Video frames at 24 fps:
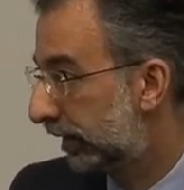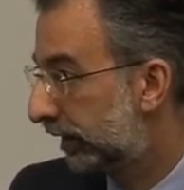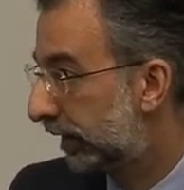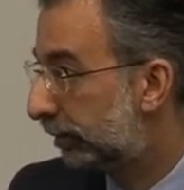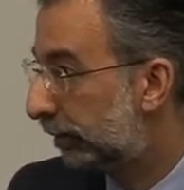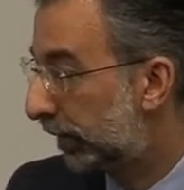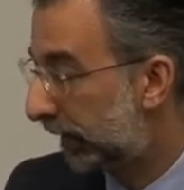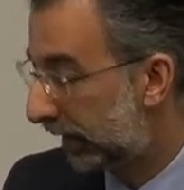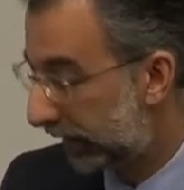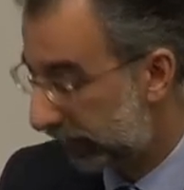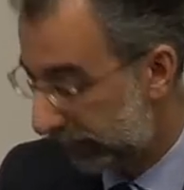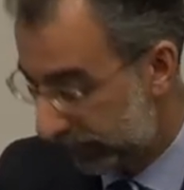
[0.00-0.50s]
The
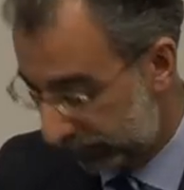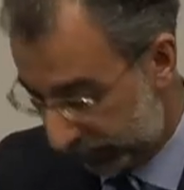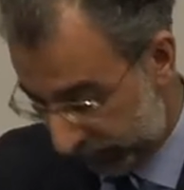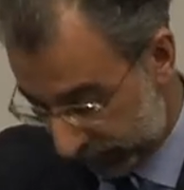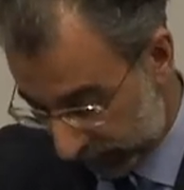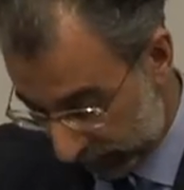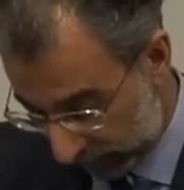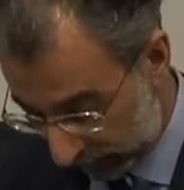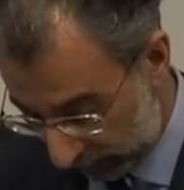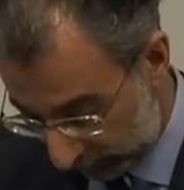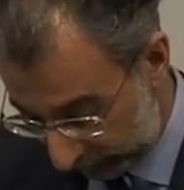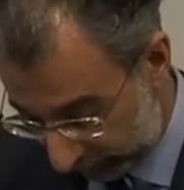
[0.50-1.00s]
police
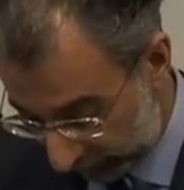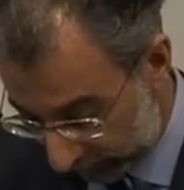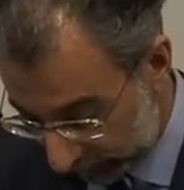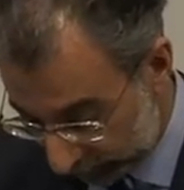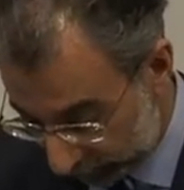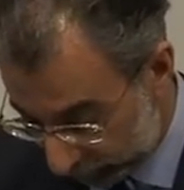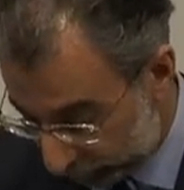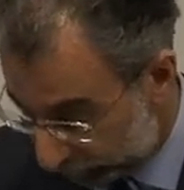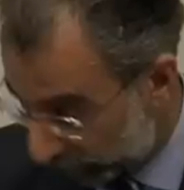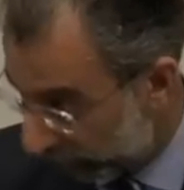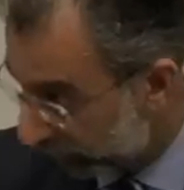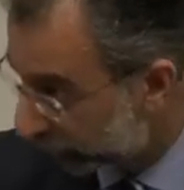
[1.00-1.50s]
felt
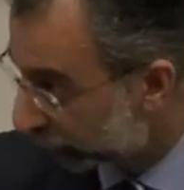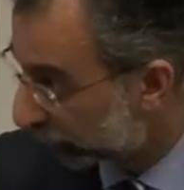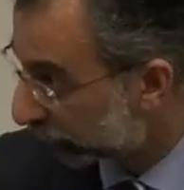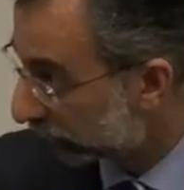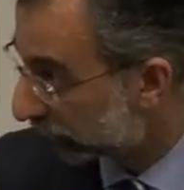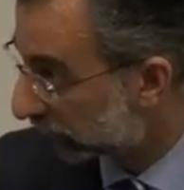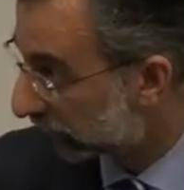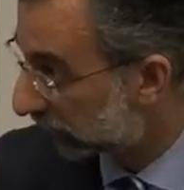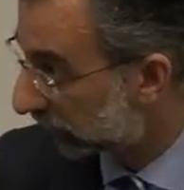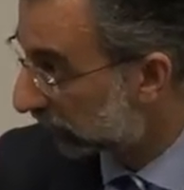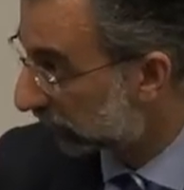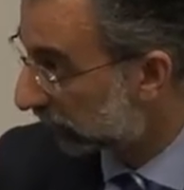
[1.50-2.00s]
the
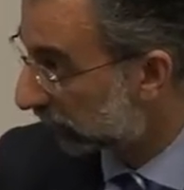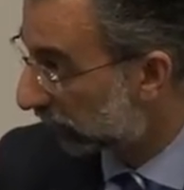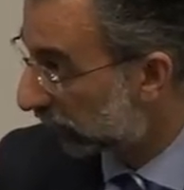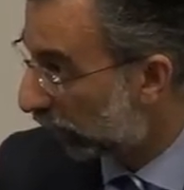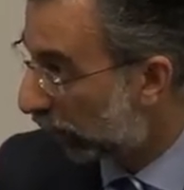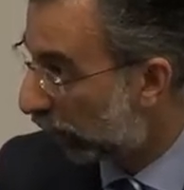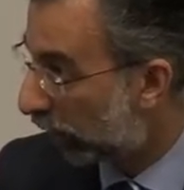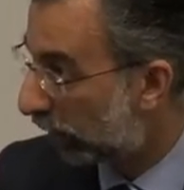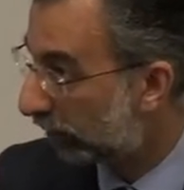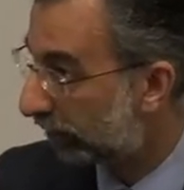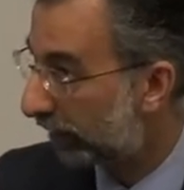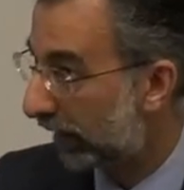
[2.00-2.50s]
pressure
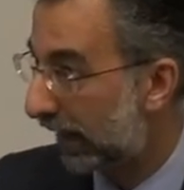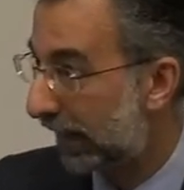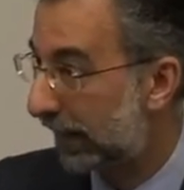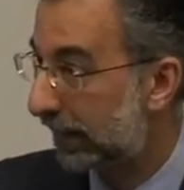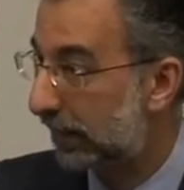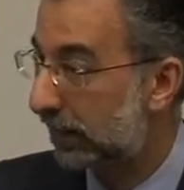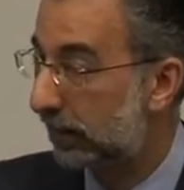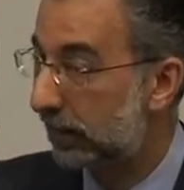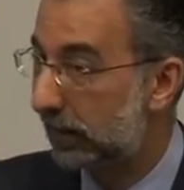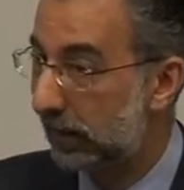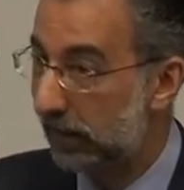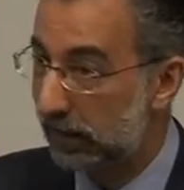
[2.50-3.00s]
of
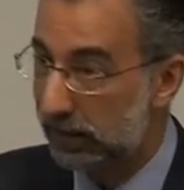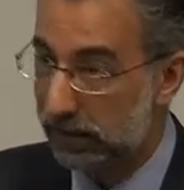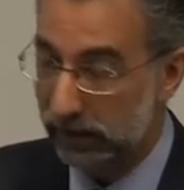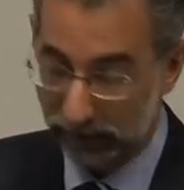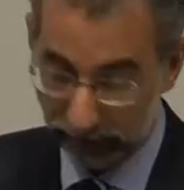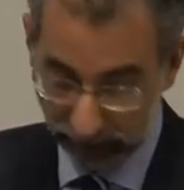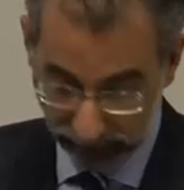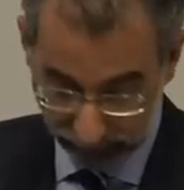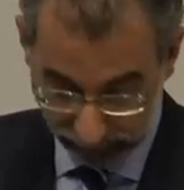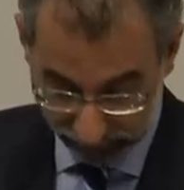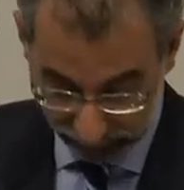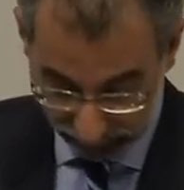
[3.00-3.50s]
a leader,
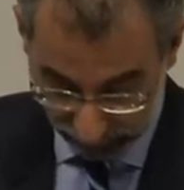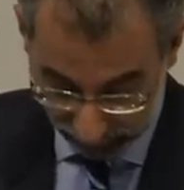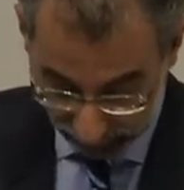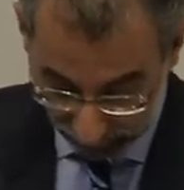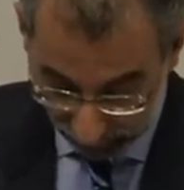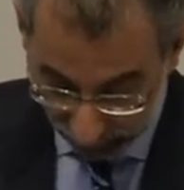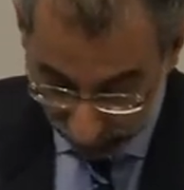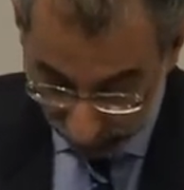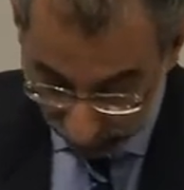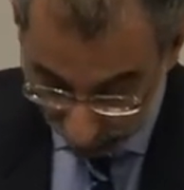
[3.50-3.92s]
a